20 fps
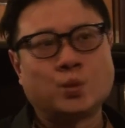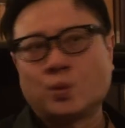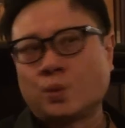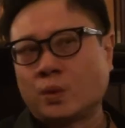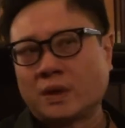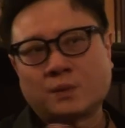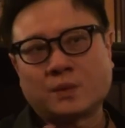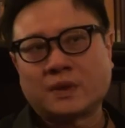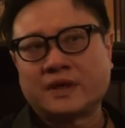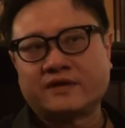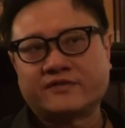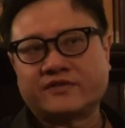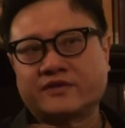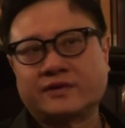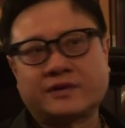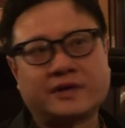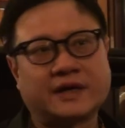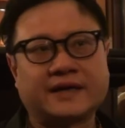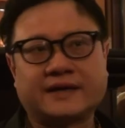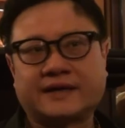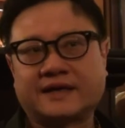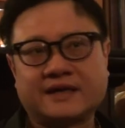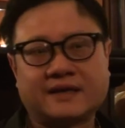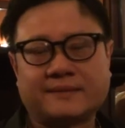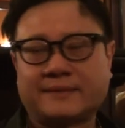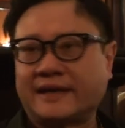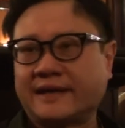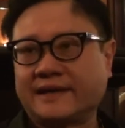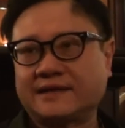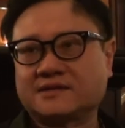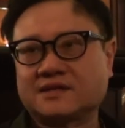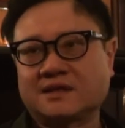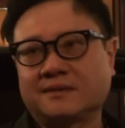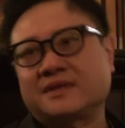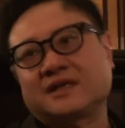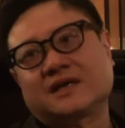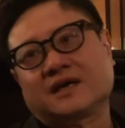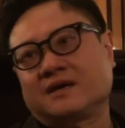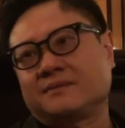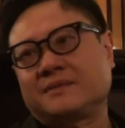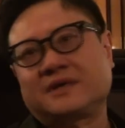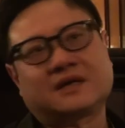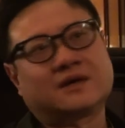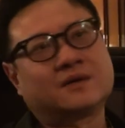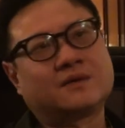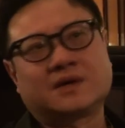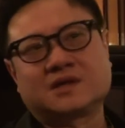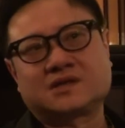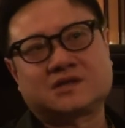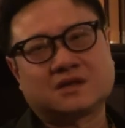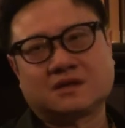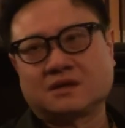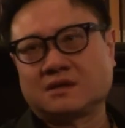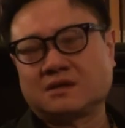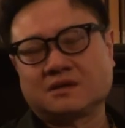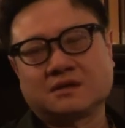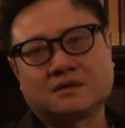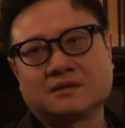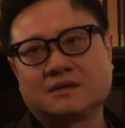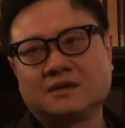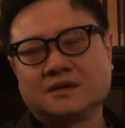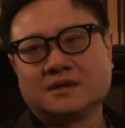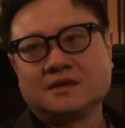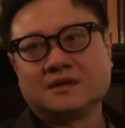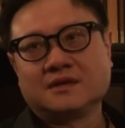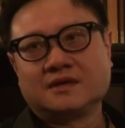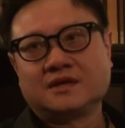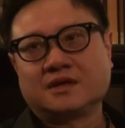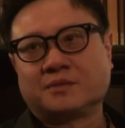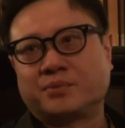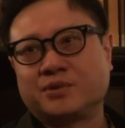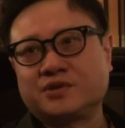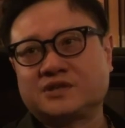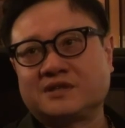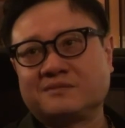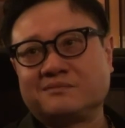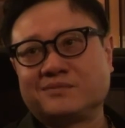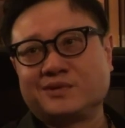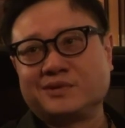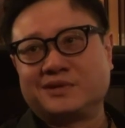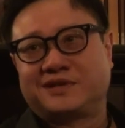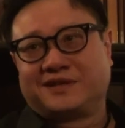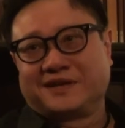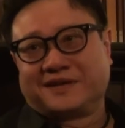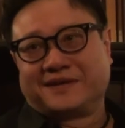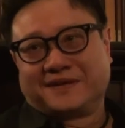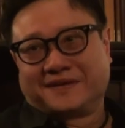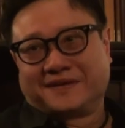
Whatever I can get my hands on. I mean, I'll watch the Puss in Boots.